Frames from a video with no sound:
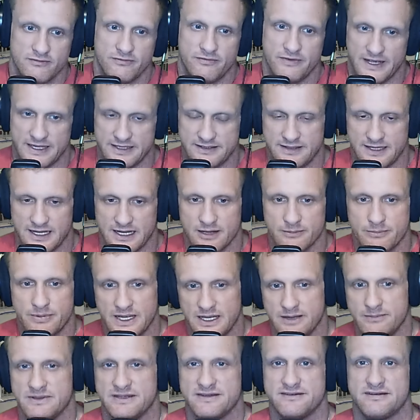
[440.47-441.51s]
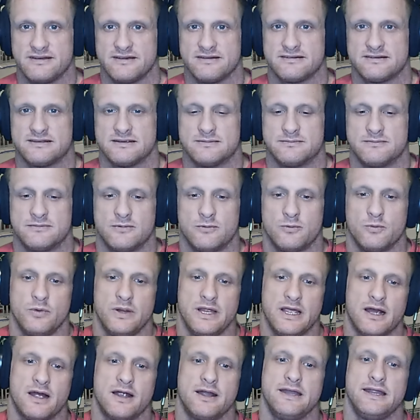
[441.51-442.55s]
FedNow payment system.
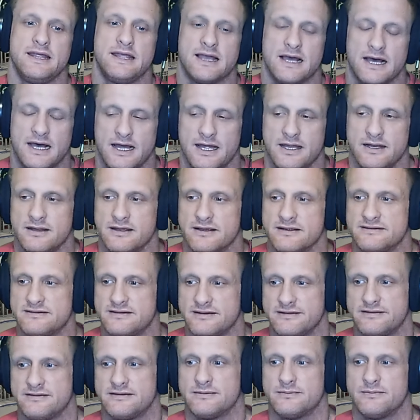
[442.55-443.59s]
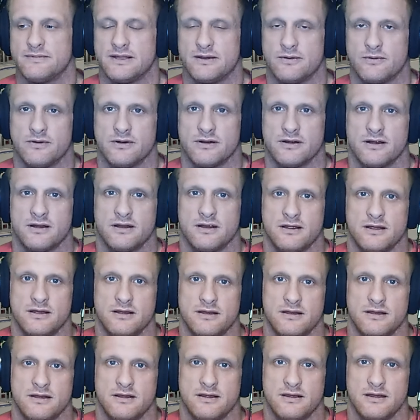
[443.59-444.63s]
We already got a system that we're
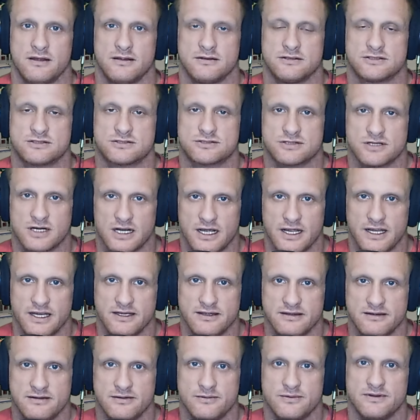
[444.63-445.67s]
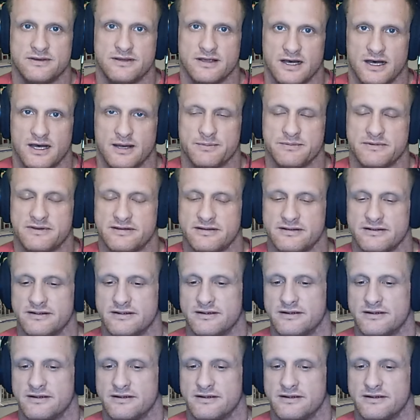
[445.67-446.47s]
trying to adopt.